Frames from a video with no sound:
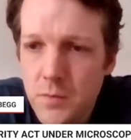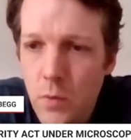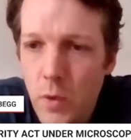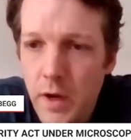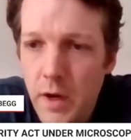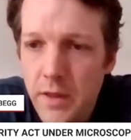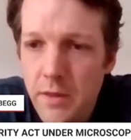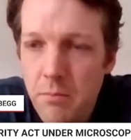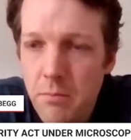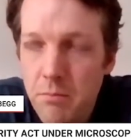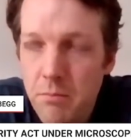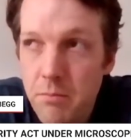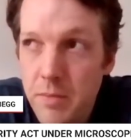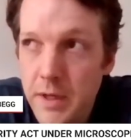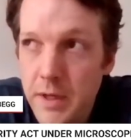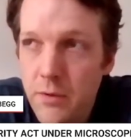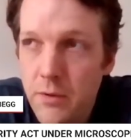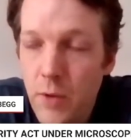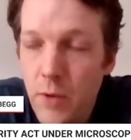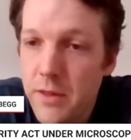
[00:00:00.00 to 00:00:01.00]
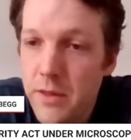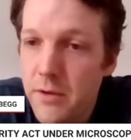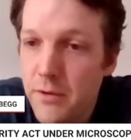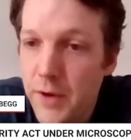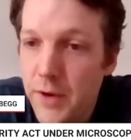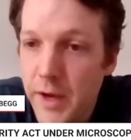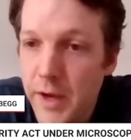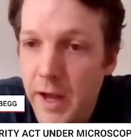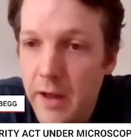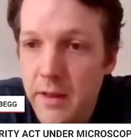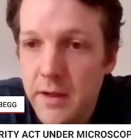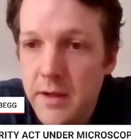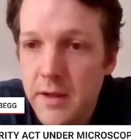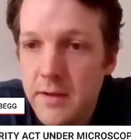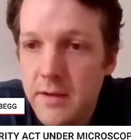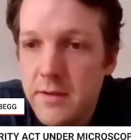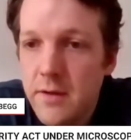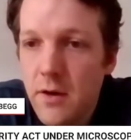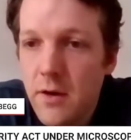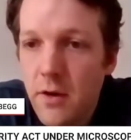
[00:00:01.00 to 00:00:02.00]
one of the
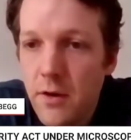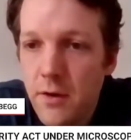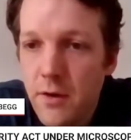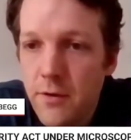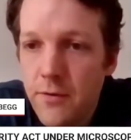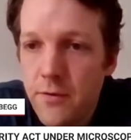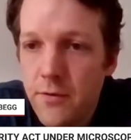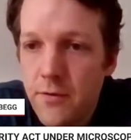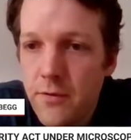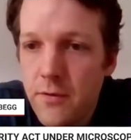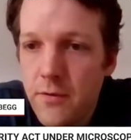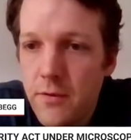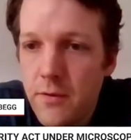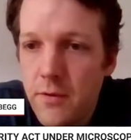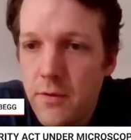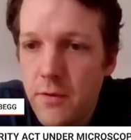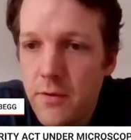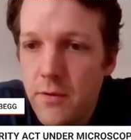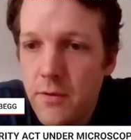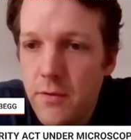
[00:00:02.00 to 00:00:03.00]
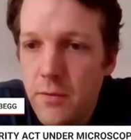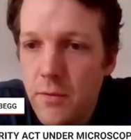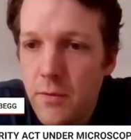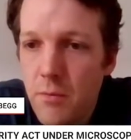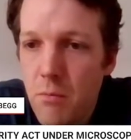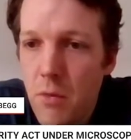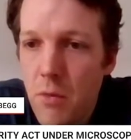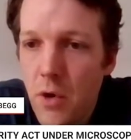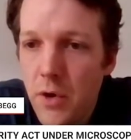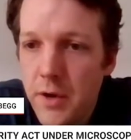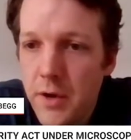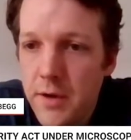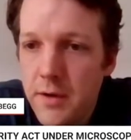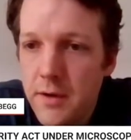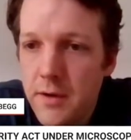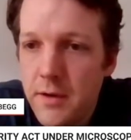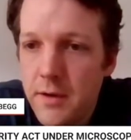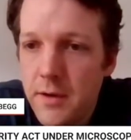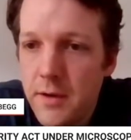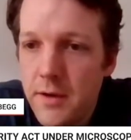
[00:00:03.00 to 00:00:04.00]
realities of
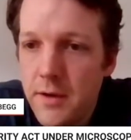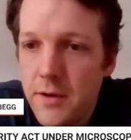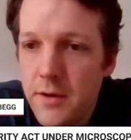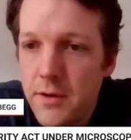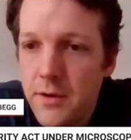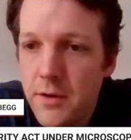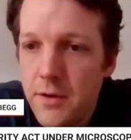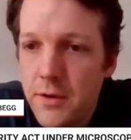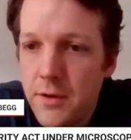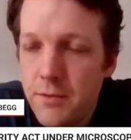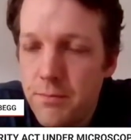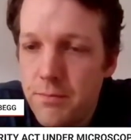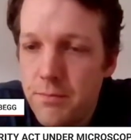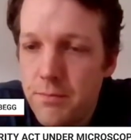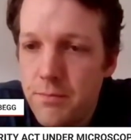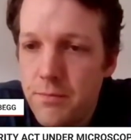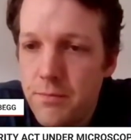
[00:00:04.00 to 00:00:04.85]
modern the